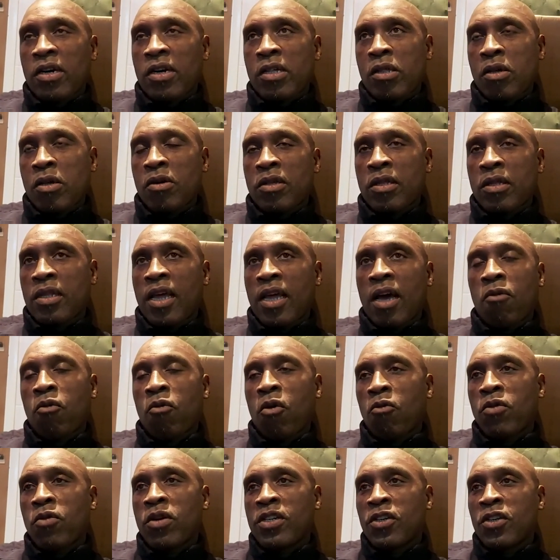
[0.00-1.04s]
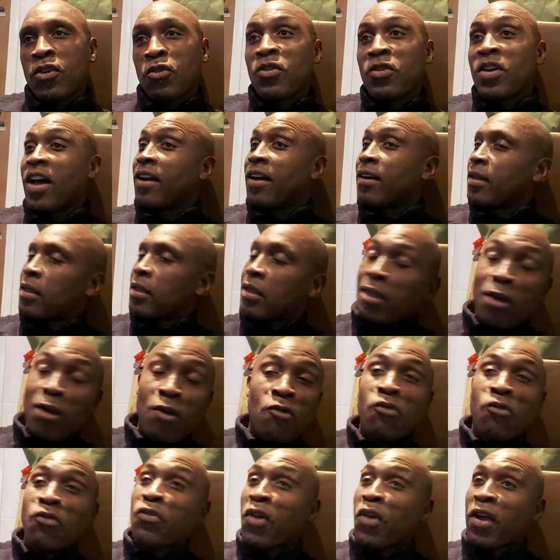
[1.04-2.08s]
So it's now what we do now. And it's so
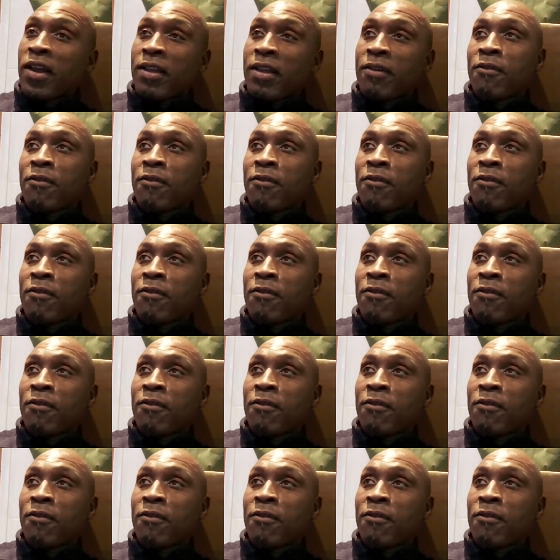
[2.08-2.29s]
funny